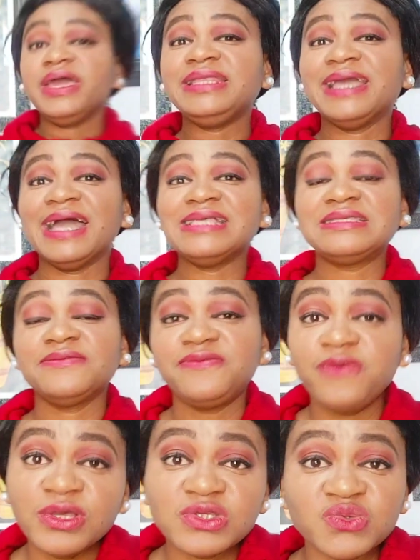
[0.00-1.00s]
right, guys, the
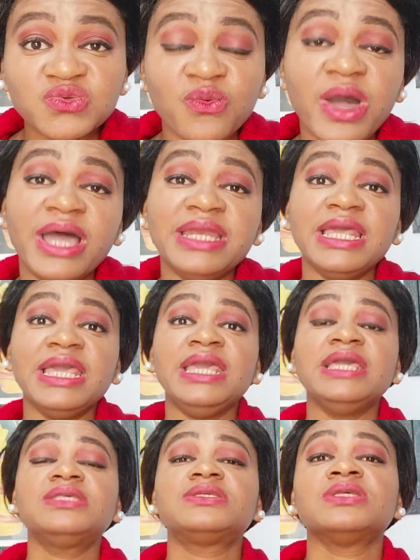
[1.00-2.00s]
first one
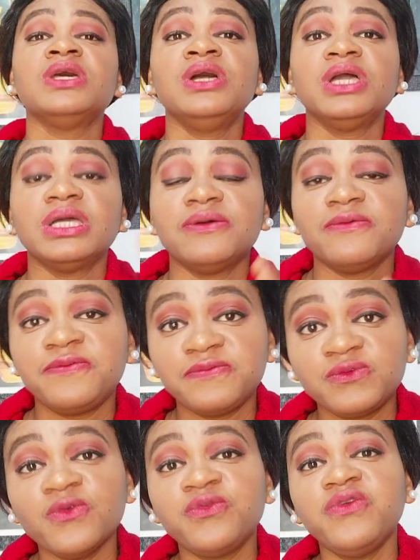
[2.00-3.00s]
is
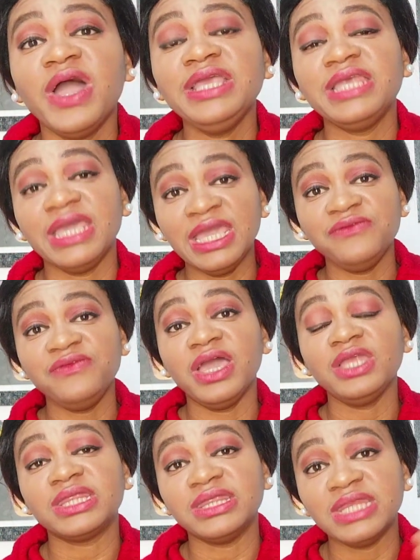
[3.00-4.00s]
to find the
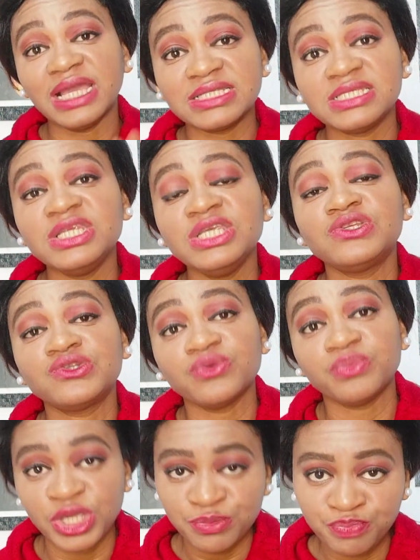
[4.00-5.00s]
area that needs to
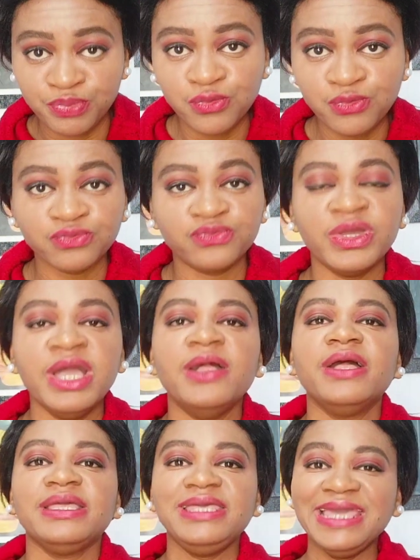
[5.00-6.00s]
be improved.
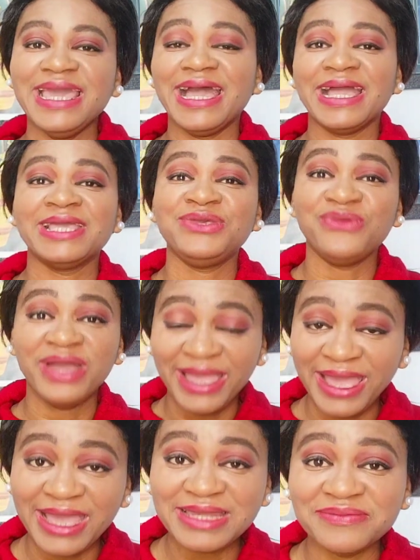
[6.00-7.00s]
Yeah, you
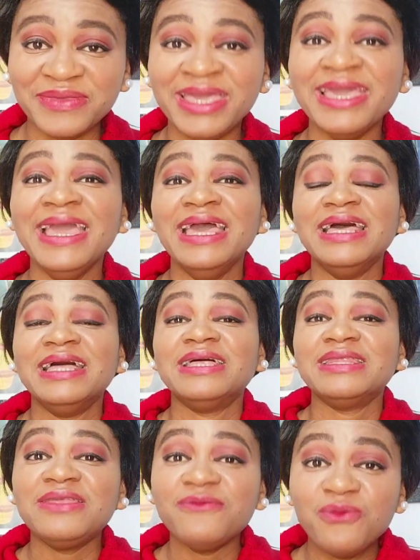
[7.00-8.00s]
heard me.
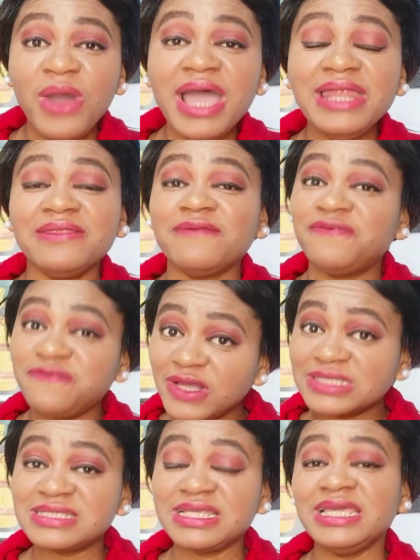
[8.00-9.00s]
The
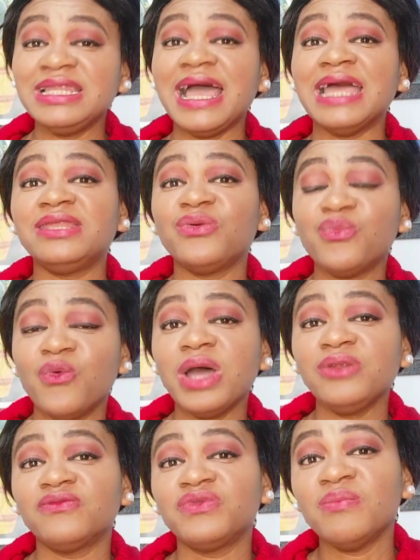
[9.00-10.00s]
first thing and the
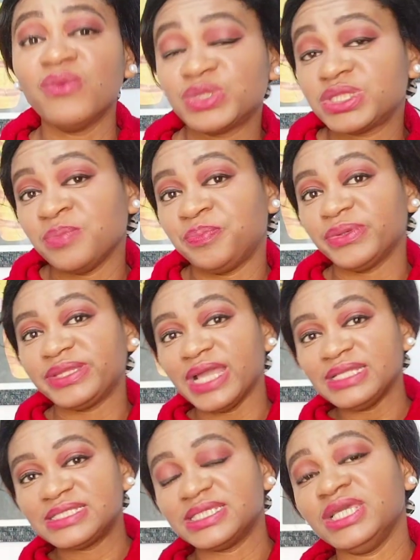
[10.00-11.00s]
one of the most
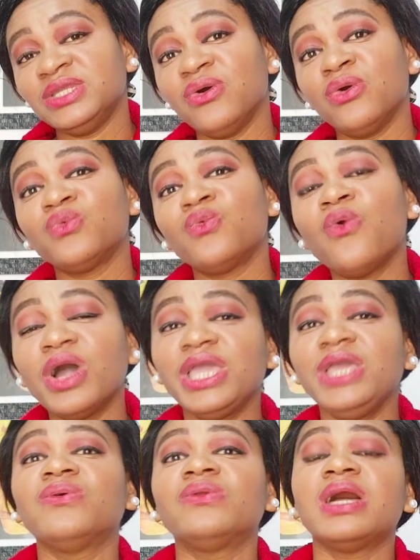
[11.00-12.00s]
important thing on
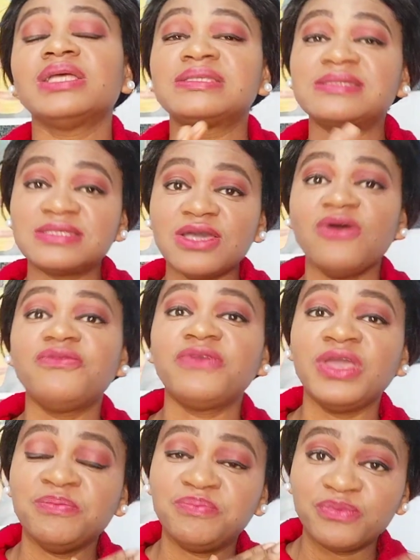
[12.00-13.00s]
working on
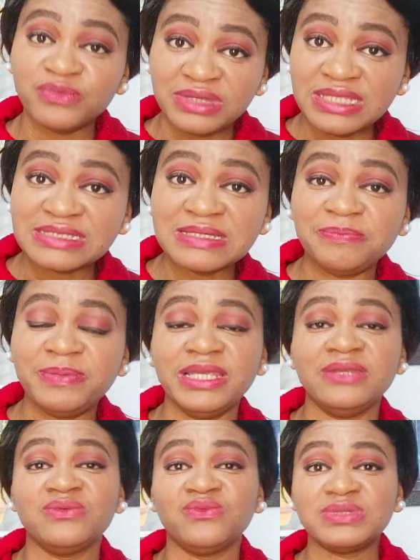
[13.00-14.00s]

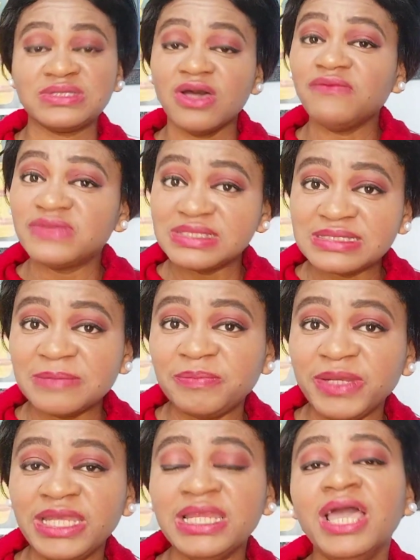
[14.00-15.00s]
self-discipline
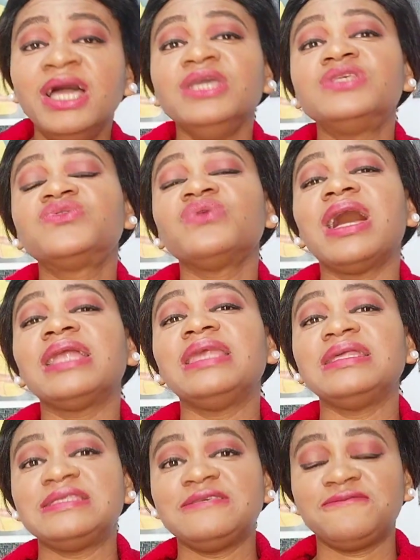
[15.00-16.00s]
is to
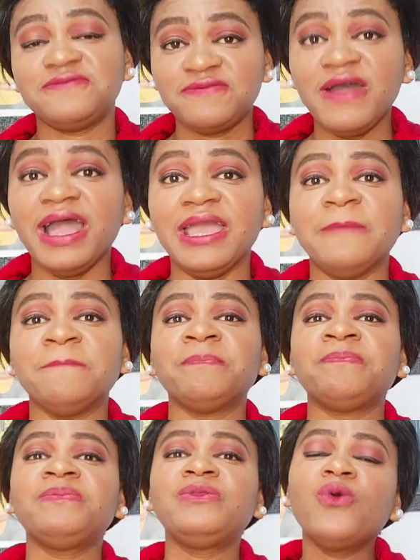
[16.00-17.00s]
identify
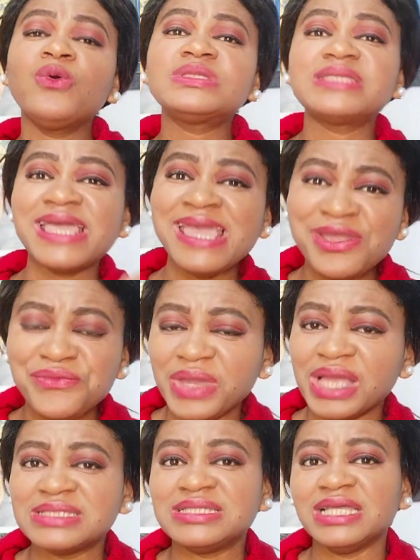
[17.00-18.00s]
those
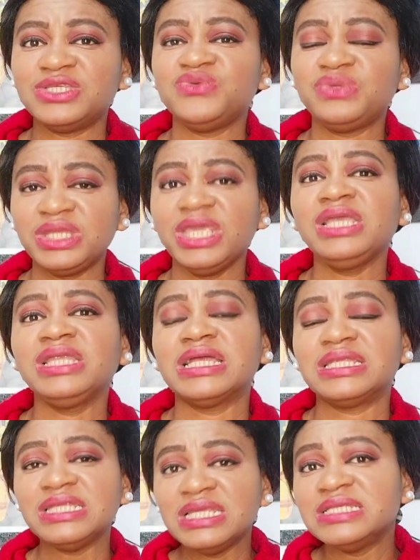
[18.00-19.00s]
areas that you think
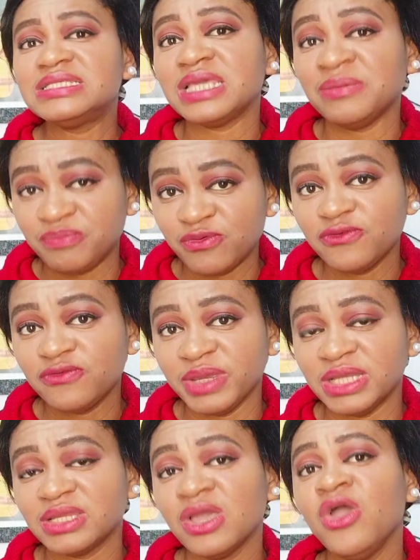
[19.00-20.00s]
that needs
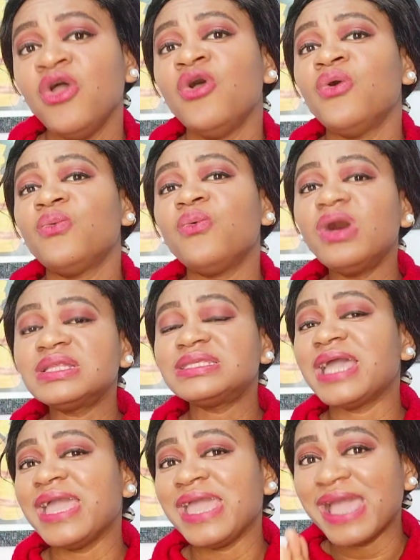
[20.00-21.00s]
improvement.
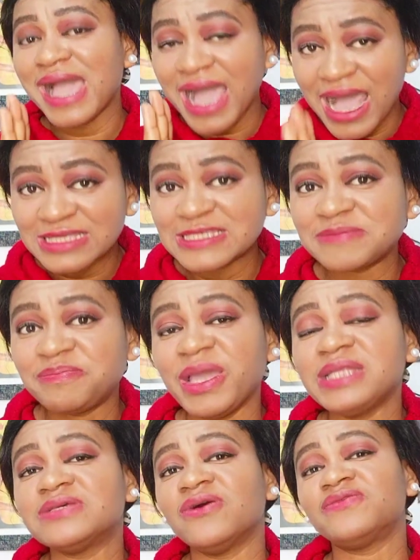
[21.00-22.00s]
What
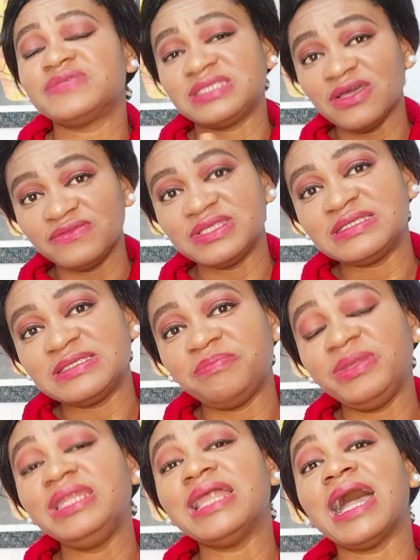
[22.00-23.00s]
aspect of
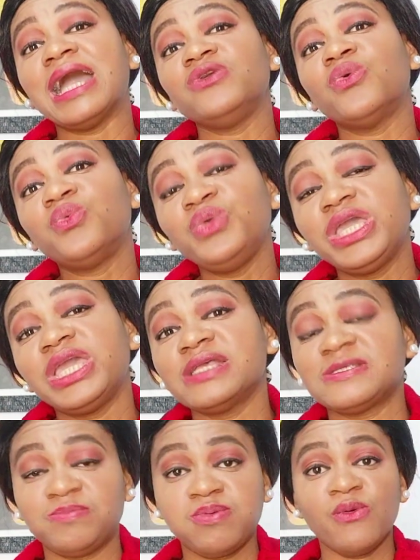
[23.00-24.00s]
self-discipline are your
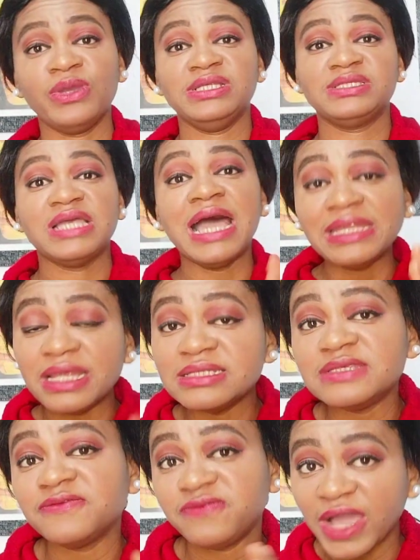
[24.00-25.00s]
weakest point?
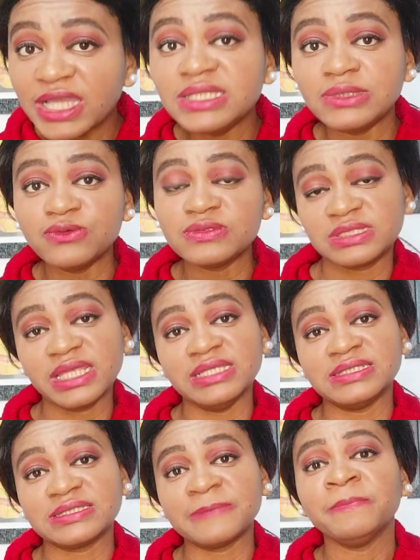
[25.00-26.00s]
Identify those
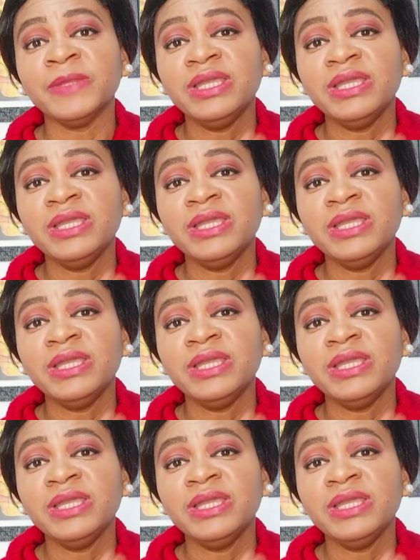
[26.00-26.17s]
things.